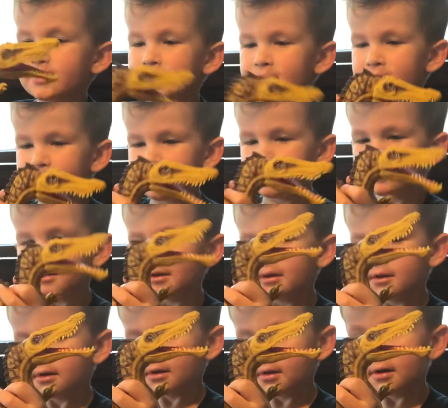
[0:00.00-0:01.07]
these.
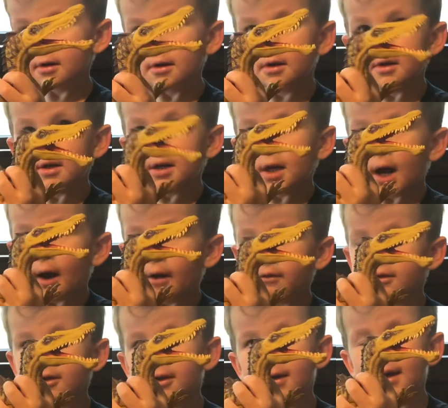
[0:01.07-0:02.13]
I'll
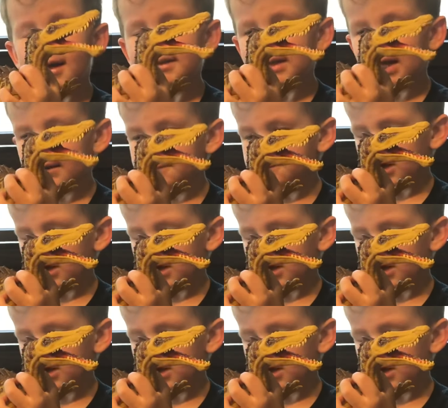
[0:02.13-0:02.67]
see you next time,